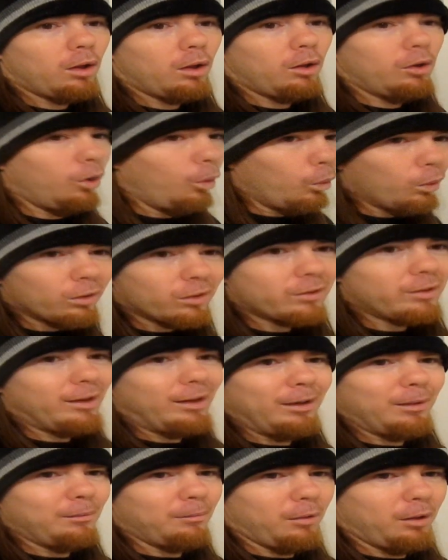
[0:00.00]
no one's
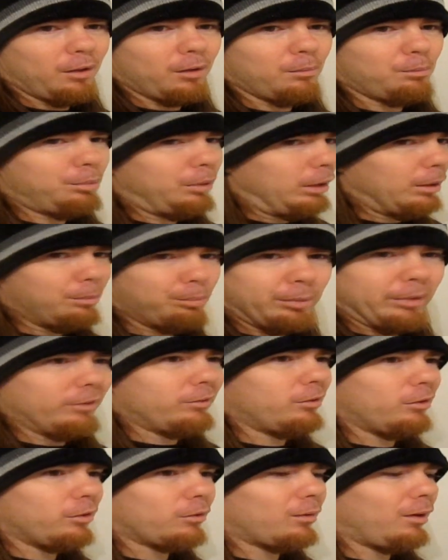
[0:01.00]
seen him be a
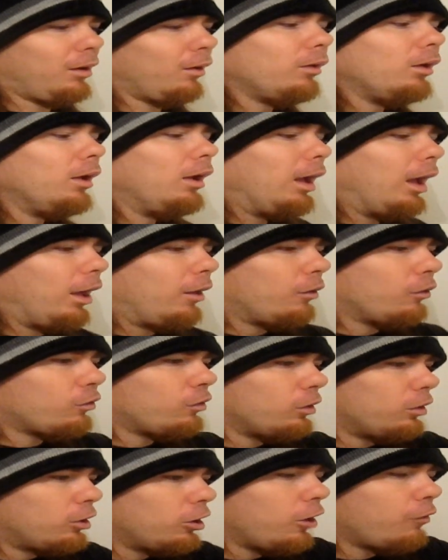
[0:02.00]
beast on the ground, and
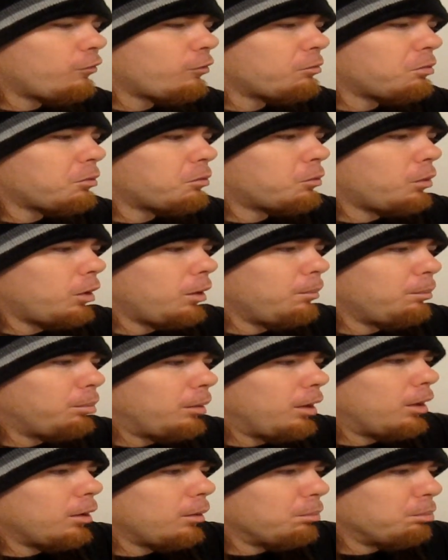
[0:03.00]
there's a difference between
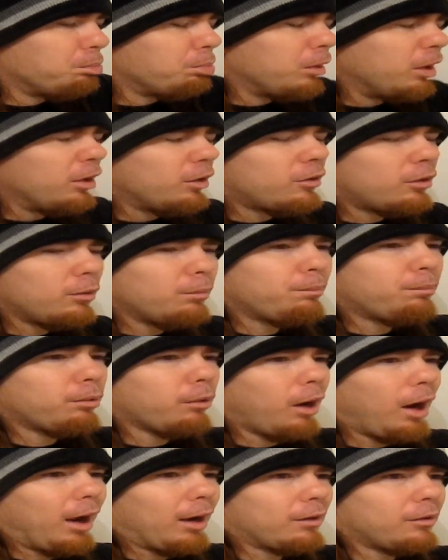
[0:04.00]
being a beast in
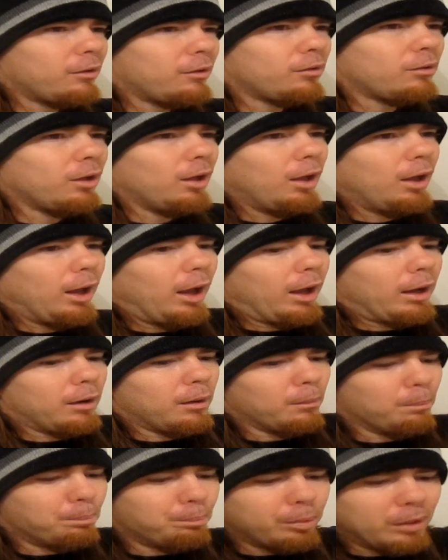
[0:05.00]
practice and
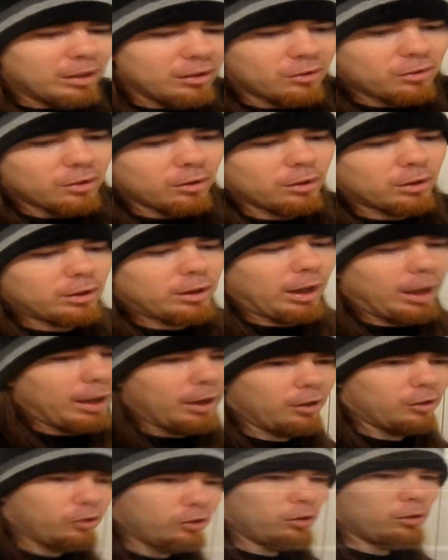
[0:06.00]
a beast in the
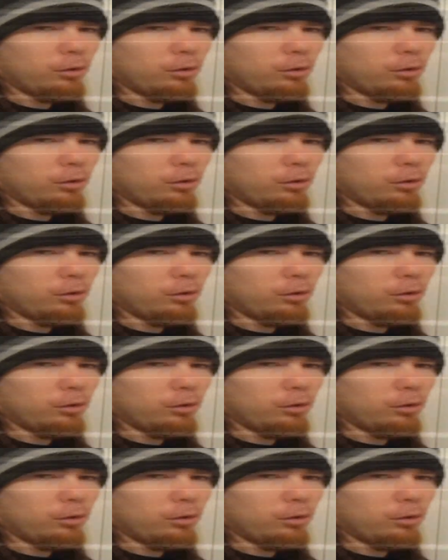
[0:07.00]
cage.